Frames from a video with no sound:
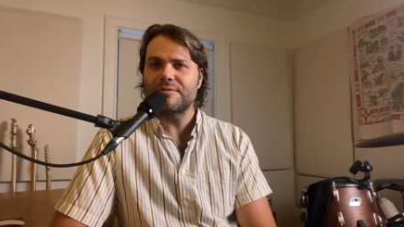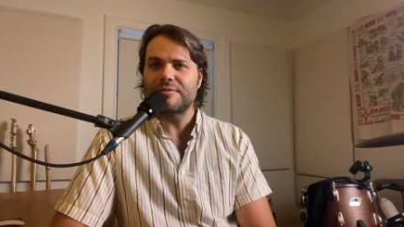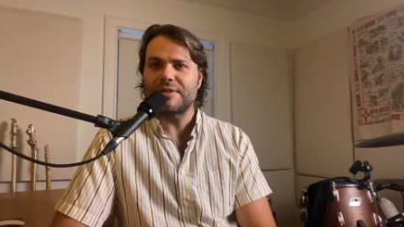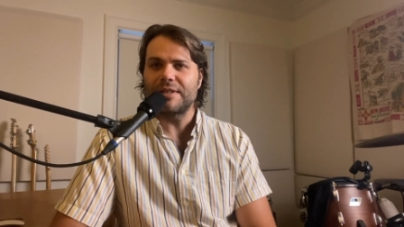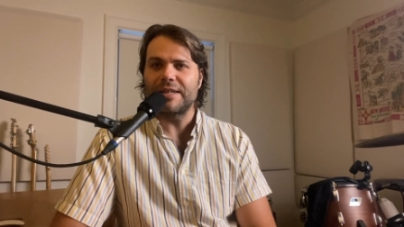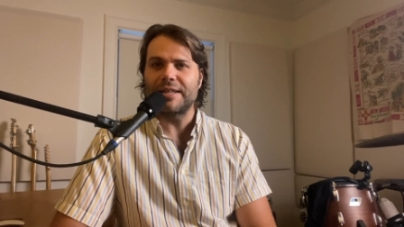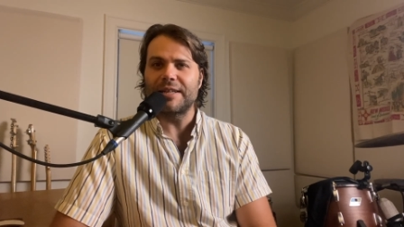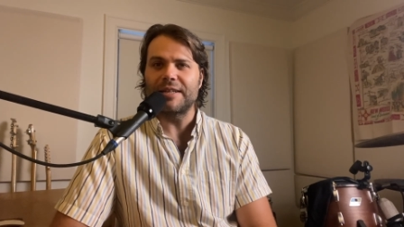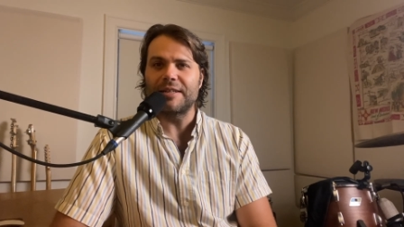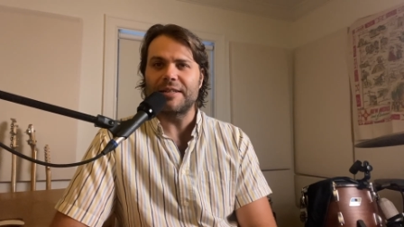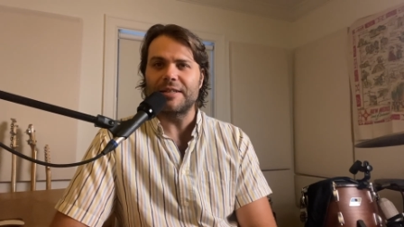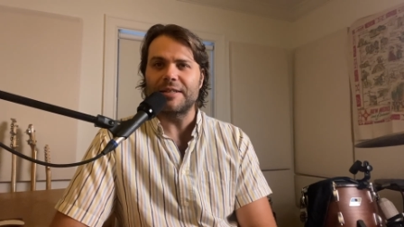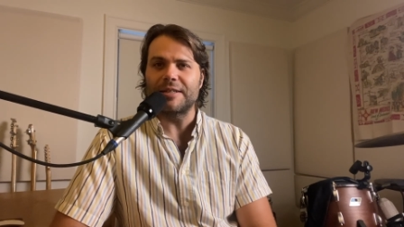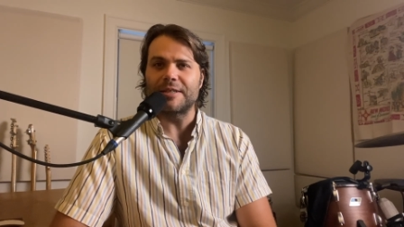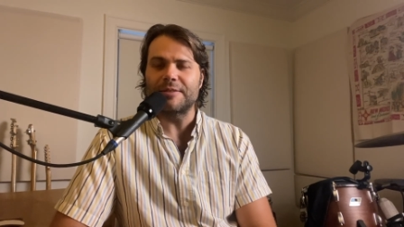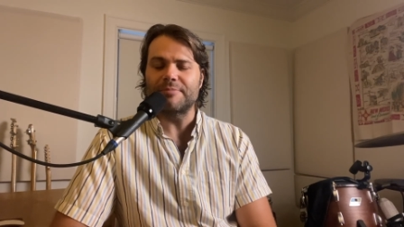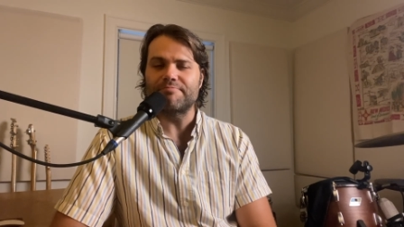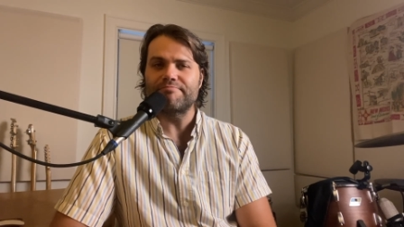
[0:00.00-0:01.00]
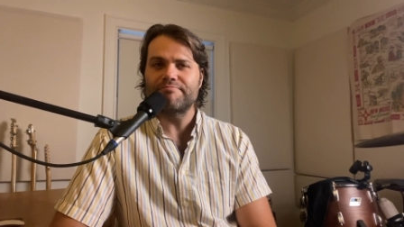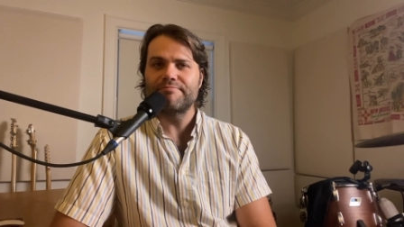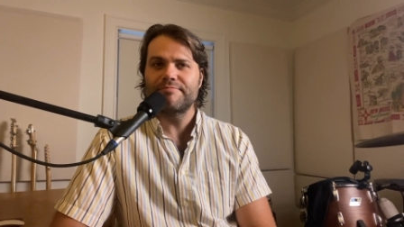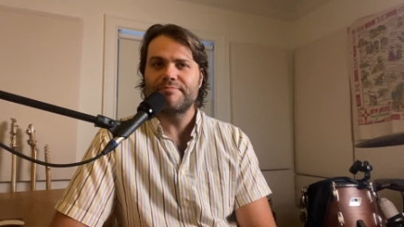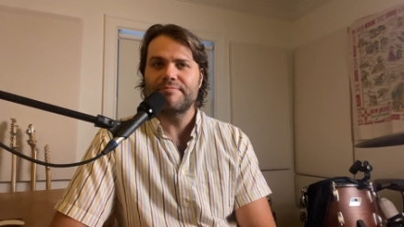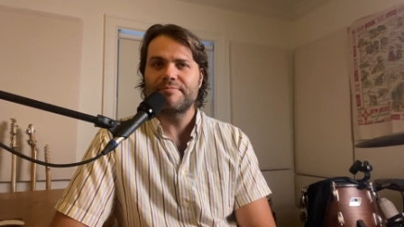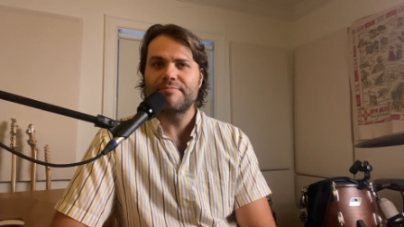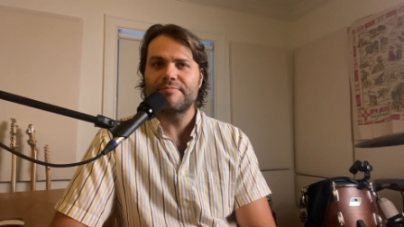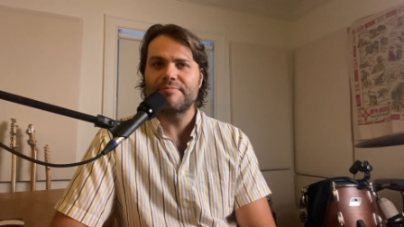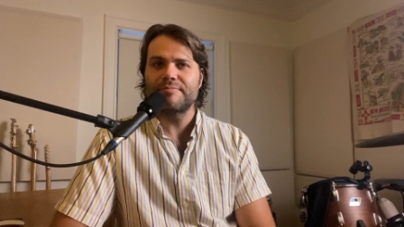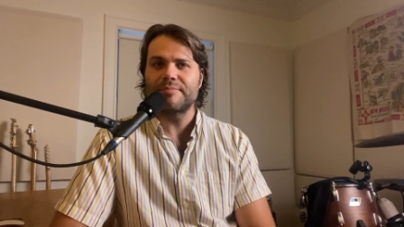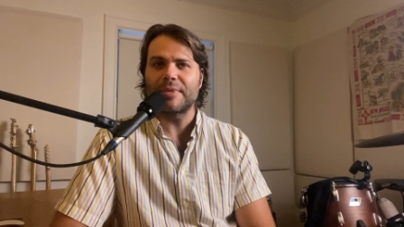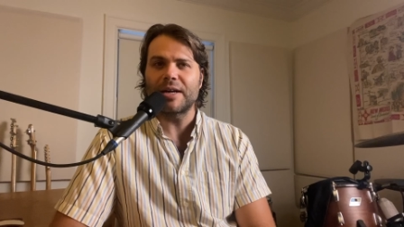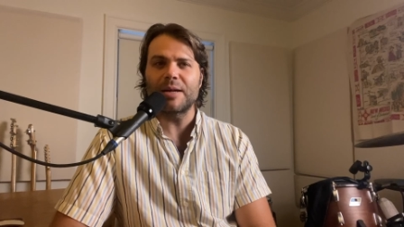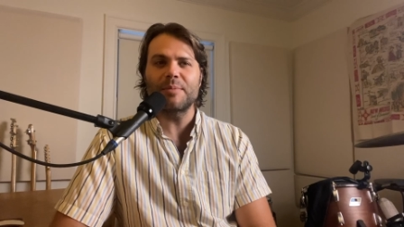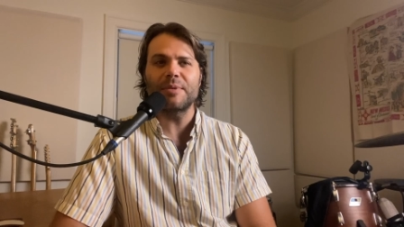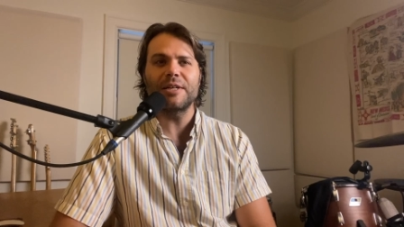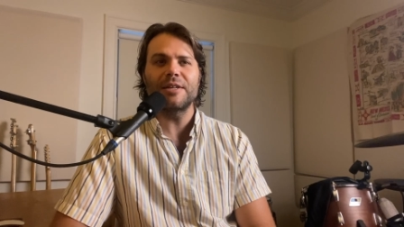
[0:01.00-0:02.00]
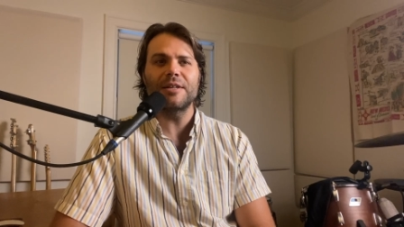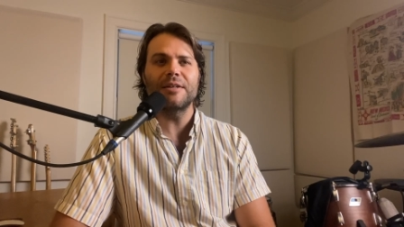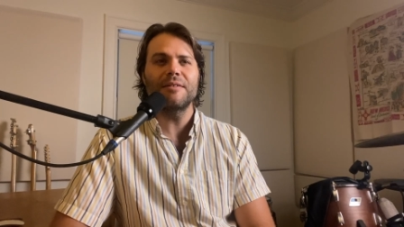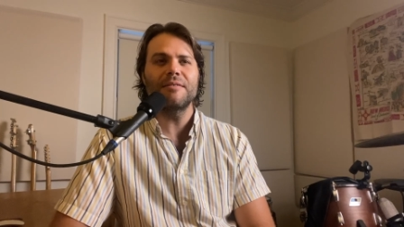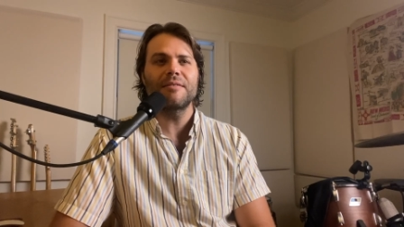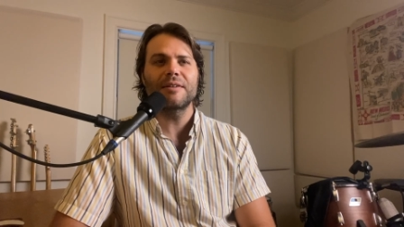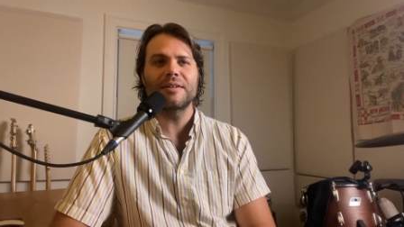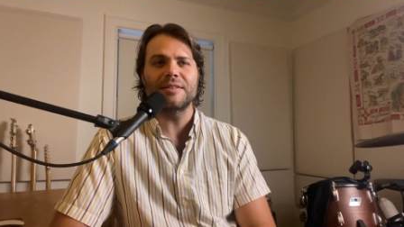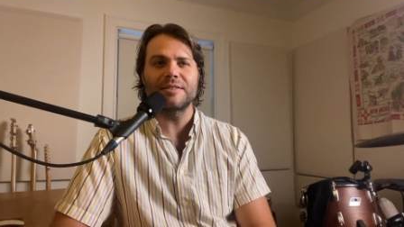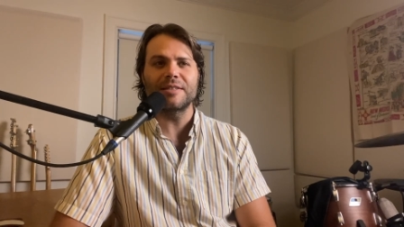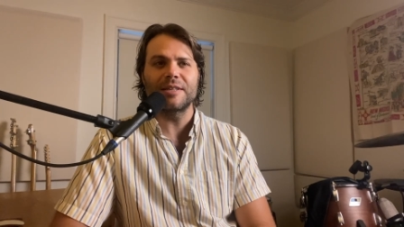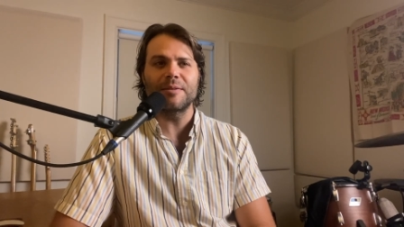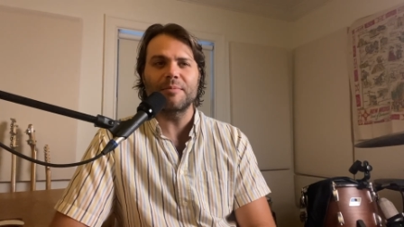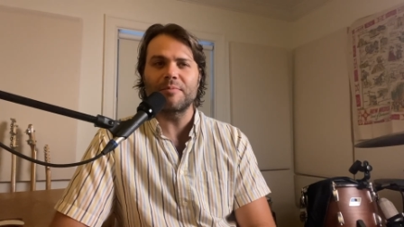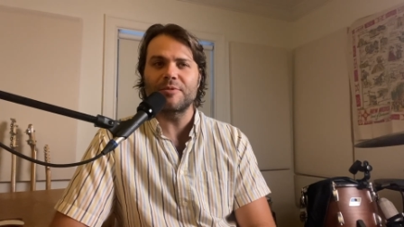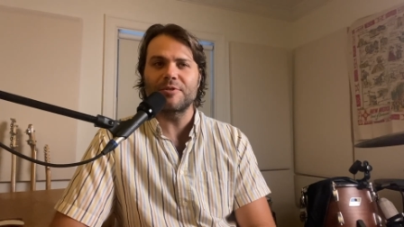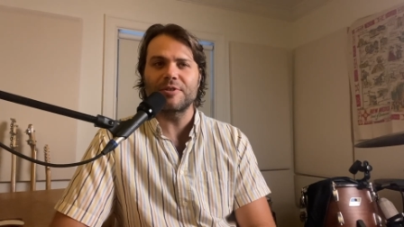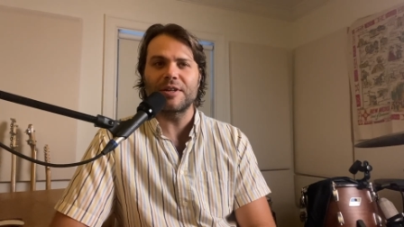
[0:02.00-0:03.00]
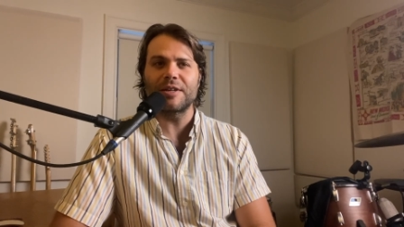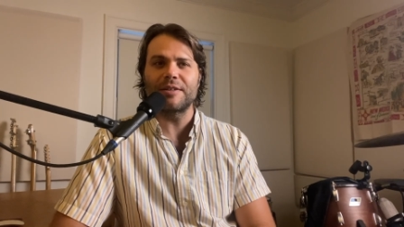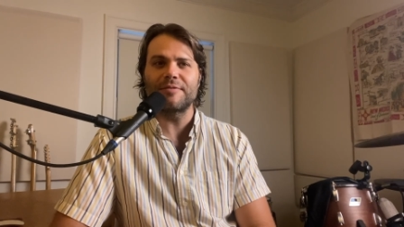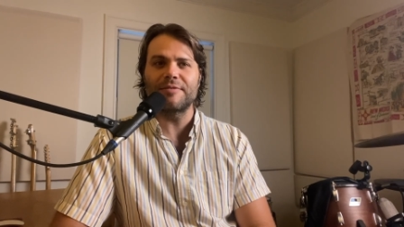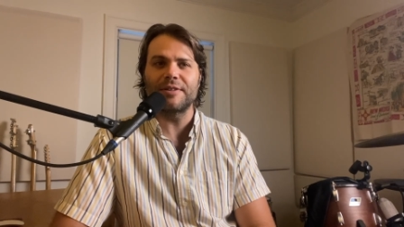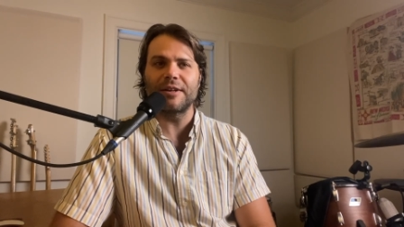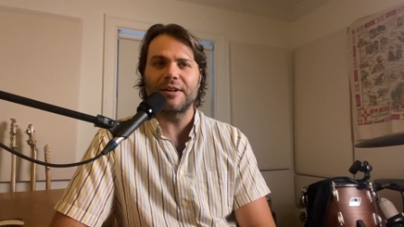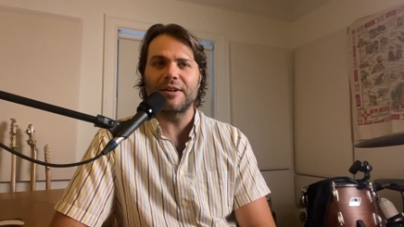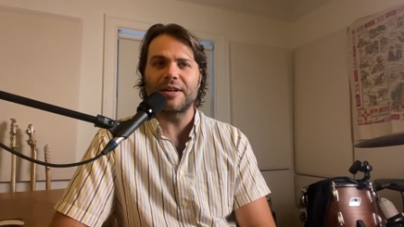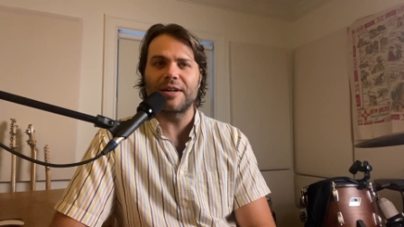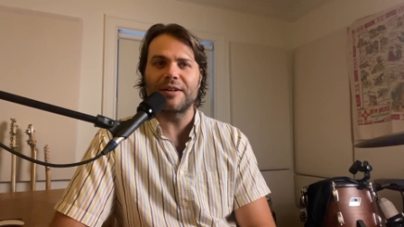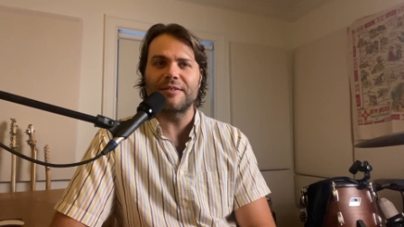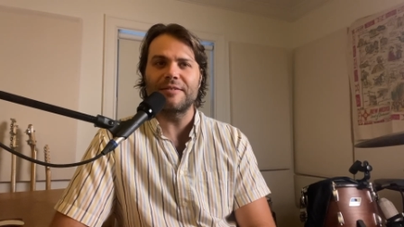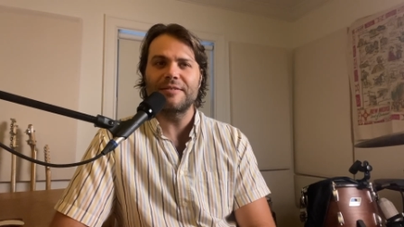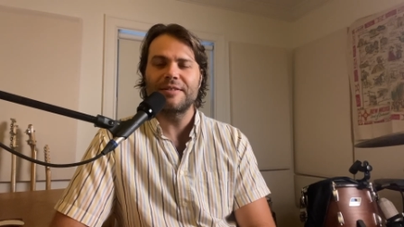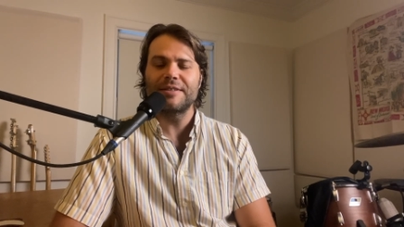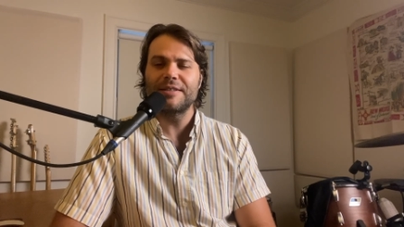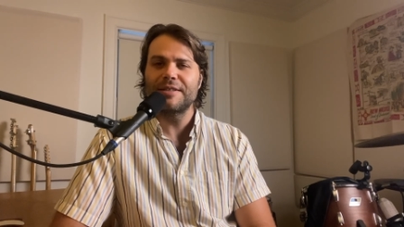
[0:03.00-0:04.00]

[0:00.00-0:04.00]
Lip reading: And I'm here because I'm trying to figure out